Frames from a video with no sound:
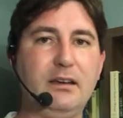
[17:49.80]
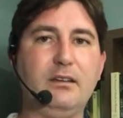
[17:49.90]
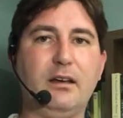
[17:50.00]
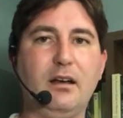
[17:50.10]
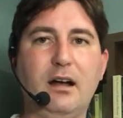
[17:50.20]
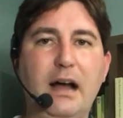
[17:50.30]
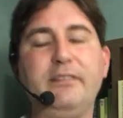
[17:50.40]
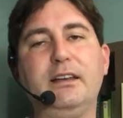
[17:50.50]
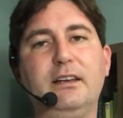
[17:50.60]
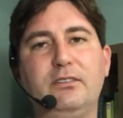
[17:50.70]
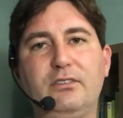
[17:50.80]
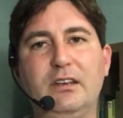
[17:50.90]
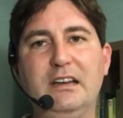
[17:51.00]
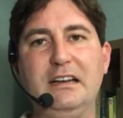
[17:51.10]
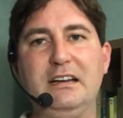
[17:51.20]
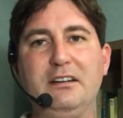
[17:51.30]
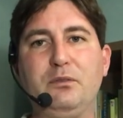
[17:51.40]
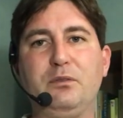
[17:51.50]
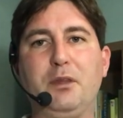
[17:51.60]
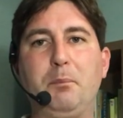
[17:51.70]
and I think it's
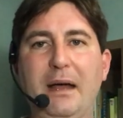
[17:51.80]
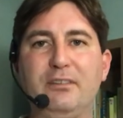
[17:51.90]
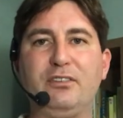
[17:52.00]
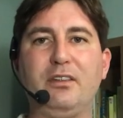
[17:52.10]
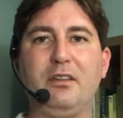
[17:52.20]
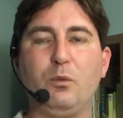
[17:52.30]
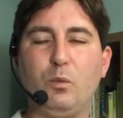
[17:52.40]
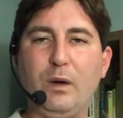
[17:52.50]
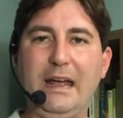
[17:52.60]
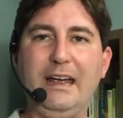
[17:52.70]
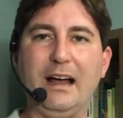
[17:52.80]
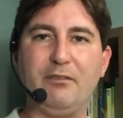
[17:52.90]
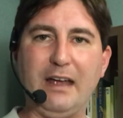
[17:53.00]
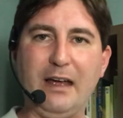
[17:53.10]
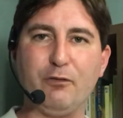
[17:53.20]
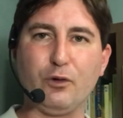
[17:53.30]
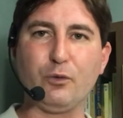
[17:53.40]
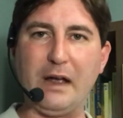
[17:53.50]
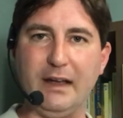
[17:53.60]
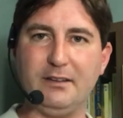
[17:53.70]
the best way I've ever
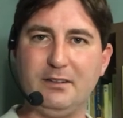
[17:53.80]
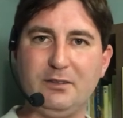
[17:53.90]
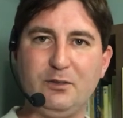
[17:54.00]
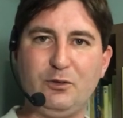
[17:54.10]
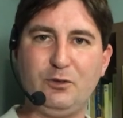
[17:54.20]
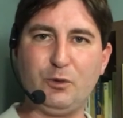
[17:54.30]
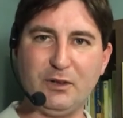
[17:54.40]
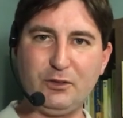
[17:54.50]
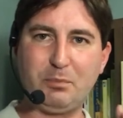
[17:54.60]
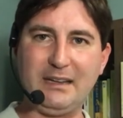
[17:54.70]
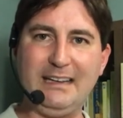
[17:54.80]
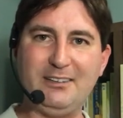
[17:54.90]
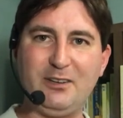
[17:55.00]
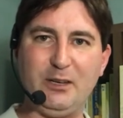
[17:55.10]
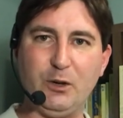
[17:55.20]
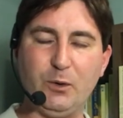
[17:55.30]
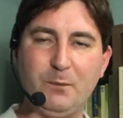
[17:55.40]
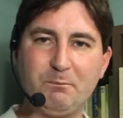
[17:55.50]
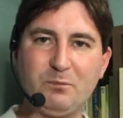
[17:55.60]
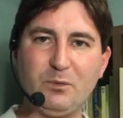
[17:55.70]
read to explain to you
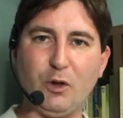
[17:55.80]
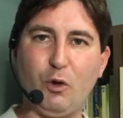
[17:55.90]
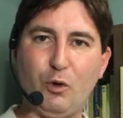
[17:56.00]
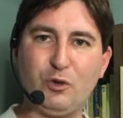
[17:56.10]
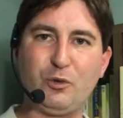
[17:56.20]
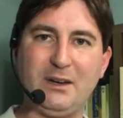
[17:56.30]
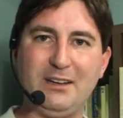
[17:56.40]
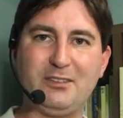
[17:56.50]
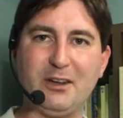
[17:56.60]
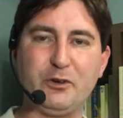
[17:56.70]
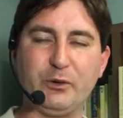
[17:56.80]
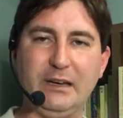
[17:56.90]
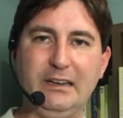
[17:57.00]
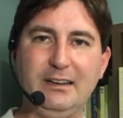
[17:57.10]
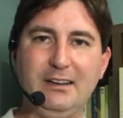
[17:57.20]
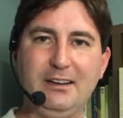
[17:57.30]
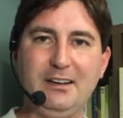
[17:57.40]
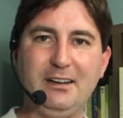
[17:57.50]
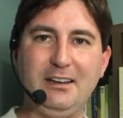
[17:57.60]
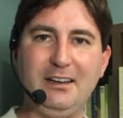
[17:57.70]
the whole 20th century
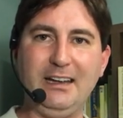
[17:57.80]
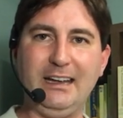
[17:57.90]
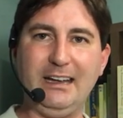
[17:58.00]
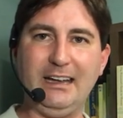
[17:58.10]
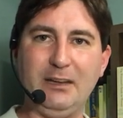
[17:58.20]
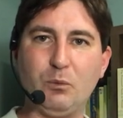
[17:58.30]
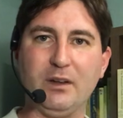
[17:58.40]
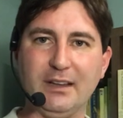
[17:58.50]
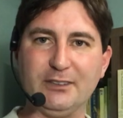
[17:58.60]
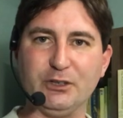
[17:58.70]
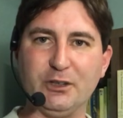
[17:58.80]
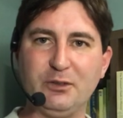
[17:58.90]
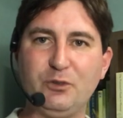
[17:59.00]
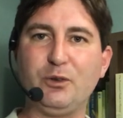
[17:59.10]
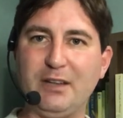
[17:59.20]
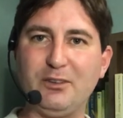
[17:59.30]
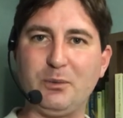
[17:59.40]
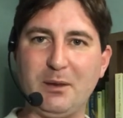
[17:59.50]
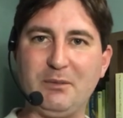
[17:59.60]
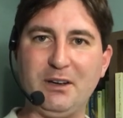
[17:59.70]
in one lecture. So
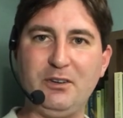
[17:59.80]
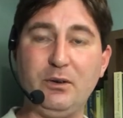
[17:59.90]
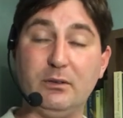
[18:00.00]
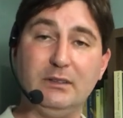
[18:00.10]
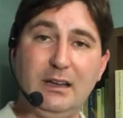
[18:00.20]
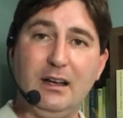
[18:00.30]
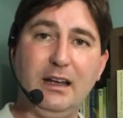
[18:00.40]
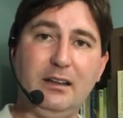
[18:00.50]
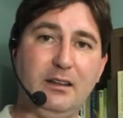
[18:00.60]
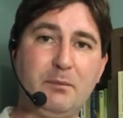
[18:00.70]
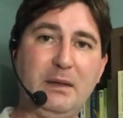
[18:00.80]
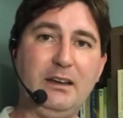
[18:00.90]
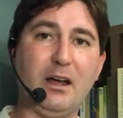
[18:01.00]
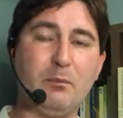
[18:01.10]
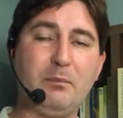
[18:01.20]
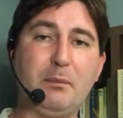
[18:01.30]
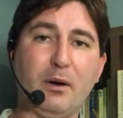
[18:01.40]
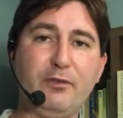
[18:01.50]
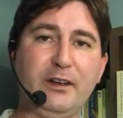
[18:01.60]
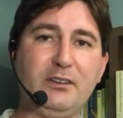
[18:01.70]
that's what I'm going to do. It, it, may not be
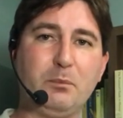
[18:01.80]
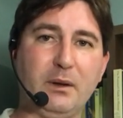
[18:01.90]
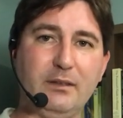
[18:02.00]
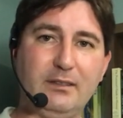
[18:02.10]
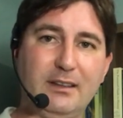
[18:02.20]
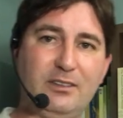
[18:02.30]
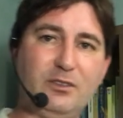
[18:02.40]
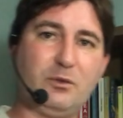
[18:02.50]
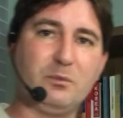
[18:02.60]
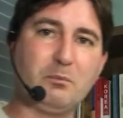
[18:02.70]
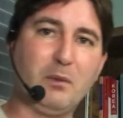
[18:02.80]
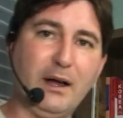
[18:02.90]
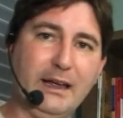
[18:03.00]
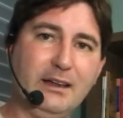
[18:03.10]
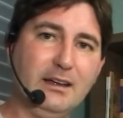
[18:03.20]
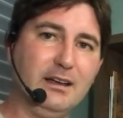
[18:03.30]
perfect, but this is my,